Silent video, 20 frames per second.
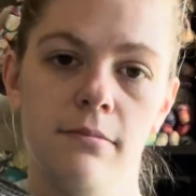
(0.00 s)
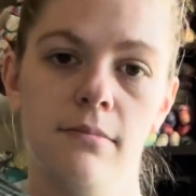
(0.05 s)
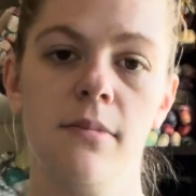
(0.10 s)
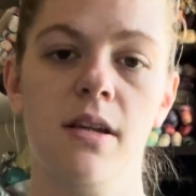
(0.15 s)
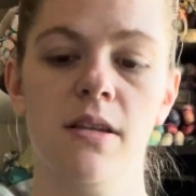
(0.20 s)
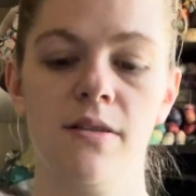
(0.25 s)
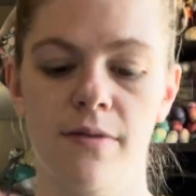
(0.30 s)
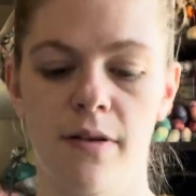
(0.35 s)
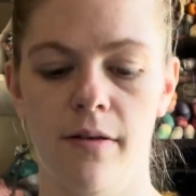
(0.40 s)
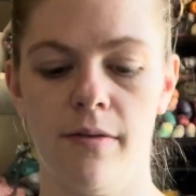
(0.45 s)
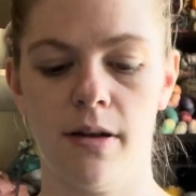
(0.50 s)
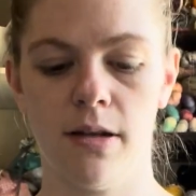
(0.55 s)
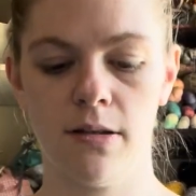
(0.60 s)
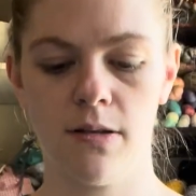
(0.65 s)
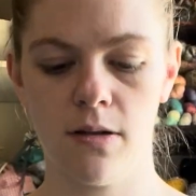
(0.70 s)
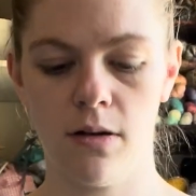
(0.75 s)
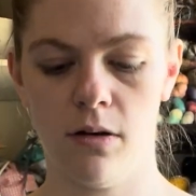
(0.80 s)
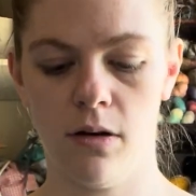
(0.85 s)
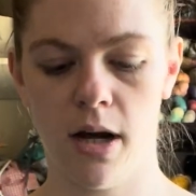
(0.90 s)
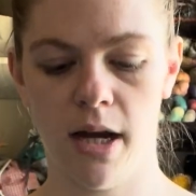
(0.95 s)
It was very fun.
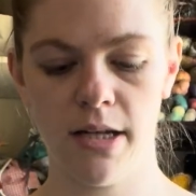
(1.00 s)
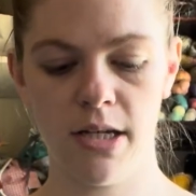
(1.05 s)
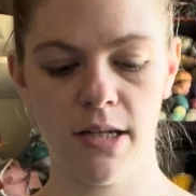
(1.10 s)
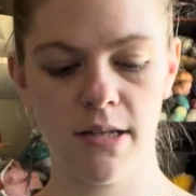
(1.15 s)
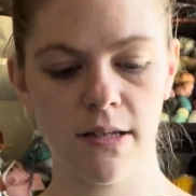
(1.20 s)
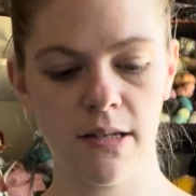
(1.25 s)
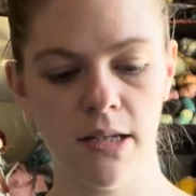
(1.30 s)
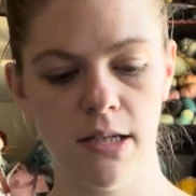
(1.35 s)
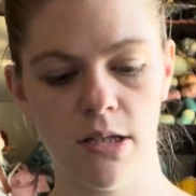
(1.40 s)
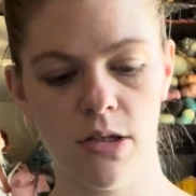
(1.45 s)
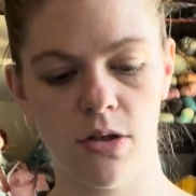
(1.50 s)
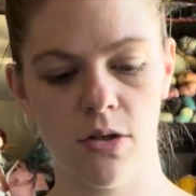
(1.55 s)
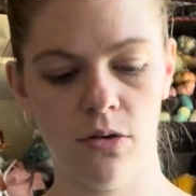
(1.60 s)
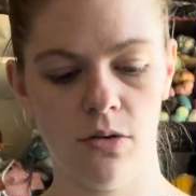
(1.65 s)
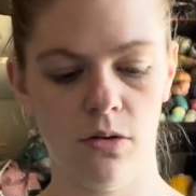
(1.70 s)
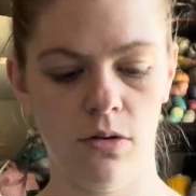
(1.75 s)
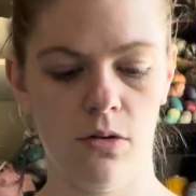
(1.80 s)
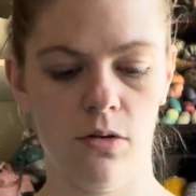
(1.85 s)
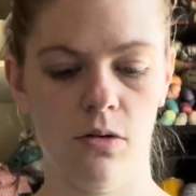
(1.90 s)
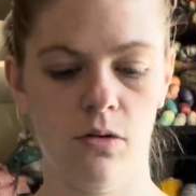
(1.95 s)
So I just need
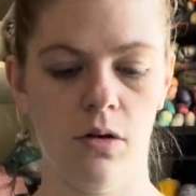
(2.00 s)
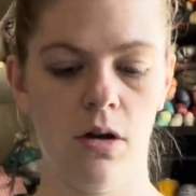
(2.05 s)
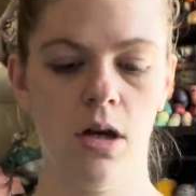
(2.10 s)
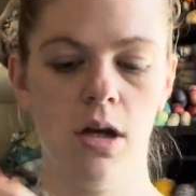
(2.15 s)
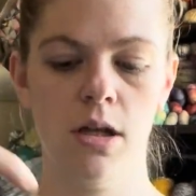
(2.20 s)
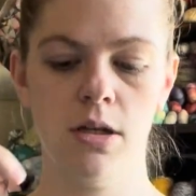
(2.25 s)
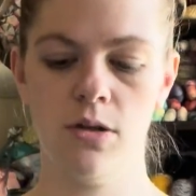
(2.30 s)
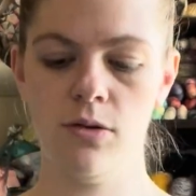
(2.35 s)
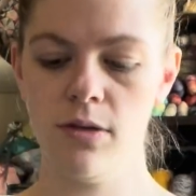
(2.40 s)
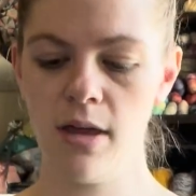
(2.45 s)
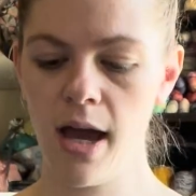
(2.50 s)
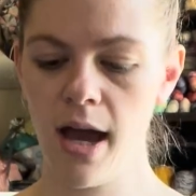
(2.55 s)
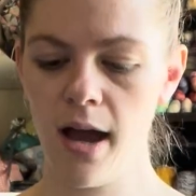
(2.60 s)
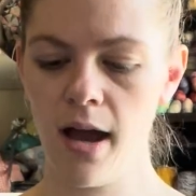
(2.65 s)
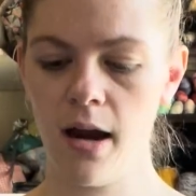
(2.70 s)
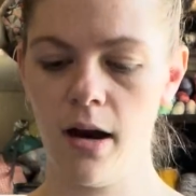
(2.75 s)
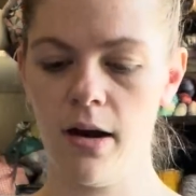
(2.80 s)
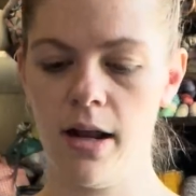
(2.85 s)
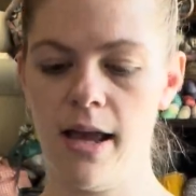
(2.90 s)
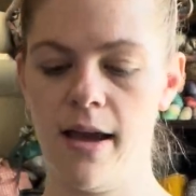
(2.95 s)
to do that.
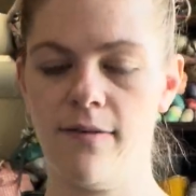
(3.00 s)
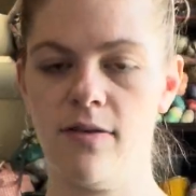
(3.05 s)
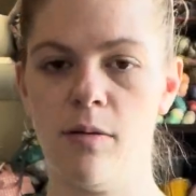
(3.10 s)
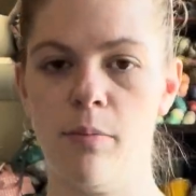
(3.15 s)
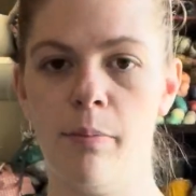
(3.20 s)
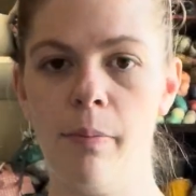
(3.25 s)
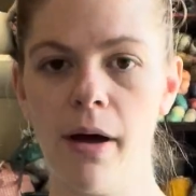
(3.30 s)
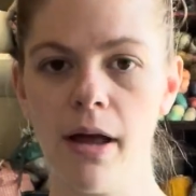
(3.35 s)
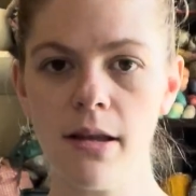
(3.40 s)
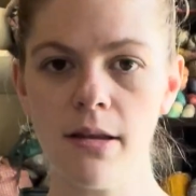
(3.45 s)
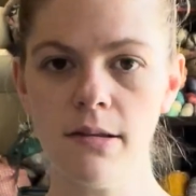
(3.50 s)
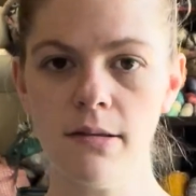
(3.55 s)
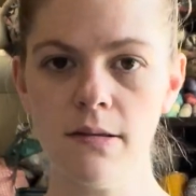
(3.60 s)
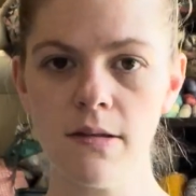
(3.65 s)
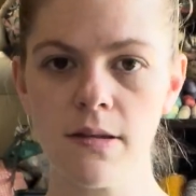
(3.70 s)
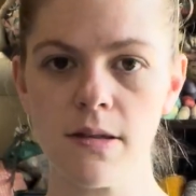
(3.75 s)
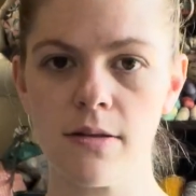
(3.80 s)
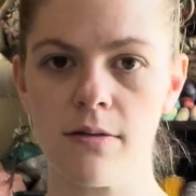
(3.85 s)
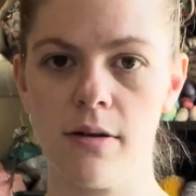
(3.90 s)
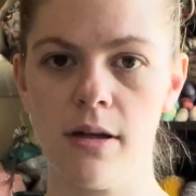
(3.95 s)
I already have the
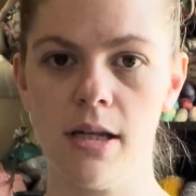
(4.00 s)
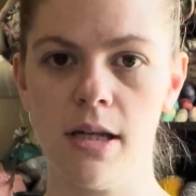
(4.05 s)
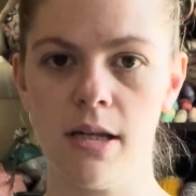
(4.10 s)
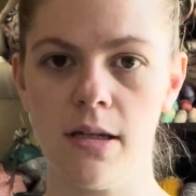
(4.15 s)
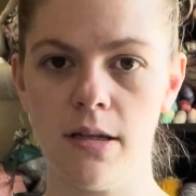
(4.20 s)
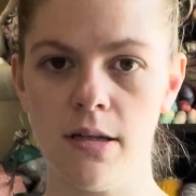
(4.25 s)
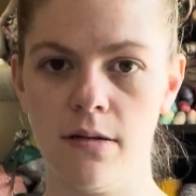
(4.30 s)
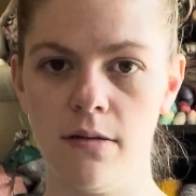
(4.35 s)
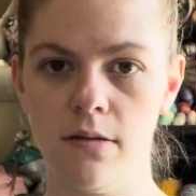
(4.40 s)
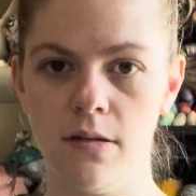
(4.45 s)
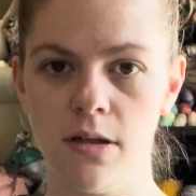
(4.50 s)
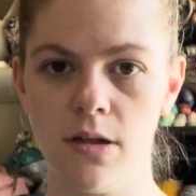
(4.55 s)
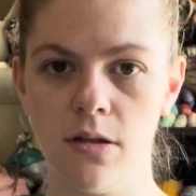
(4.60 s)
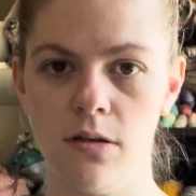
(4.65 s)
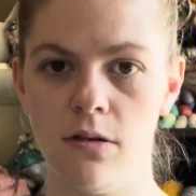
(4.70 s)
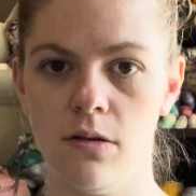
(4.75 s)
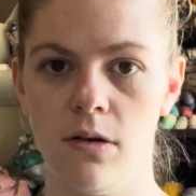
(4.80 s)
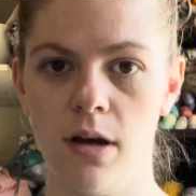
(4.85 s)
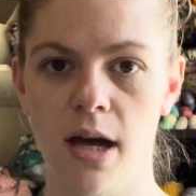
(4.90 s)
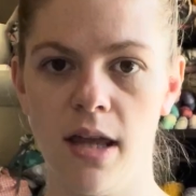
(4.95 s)
buttons, so I need
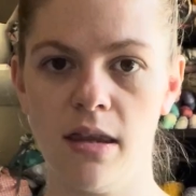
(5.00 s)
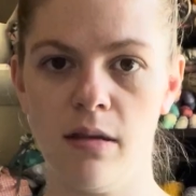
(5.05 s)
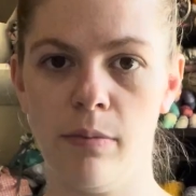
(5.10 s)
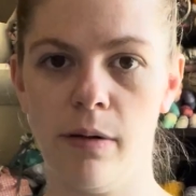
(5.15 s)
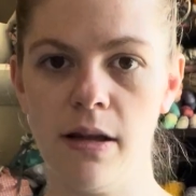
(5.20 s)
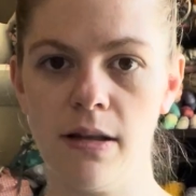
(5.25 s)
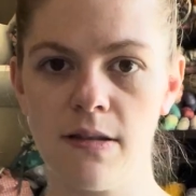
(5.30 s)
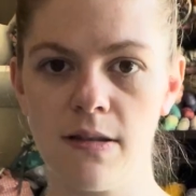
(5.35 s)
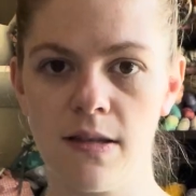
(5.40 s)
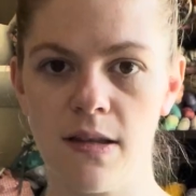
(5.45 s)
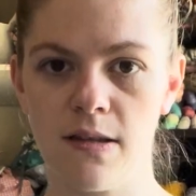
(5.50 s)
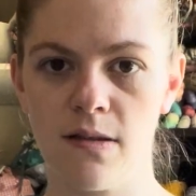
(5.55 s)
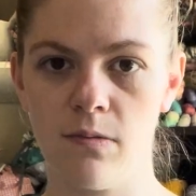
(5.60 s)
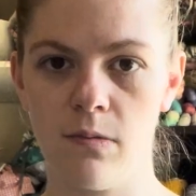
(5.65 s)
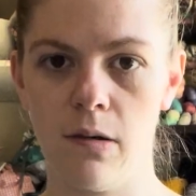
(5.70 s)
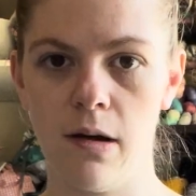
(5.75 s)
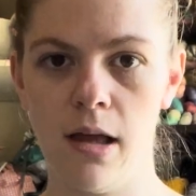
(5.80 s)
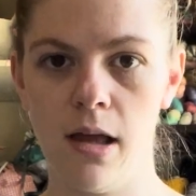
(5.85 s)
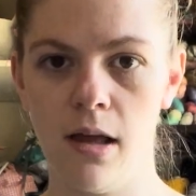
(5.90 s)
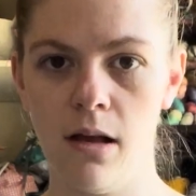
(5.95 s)
to add the buttons as
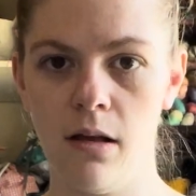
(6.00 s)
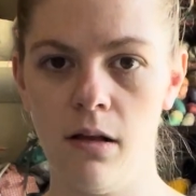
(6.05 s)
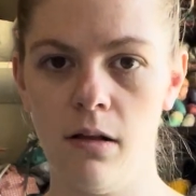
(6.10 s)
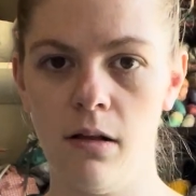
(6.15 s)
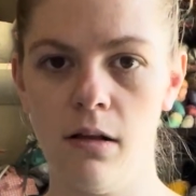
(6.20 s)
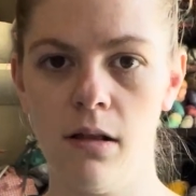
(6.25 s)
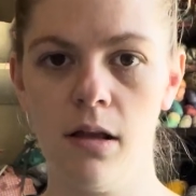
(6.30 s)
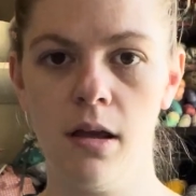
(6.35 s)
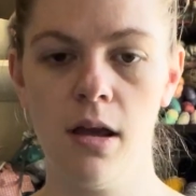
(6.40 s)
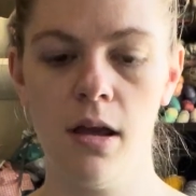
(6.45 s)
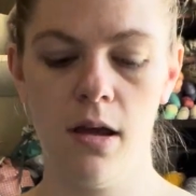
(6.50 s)
well.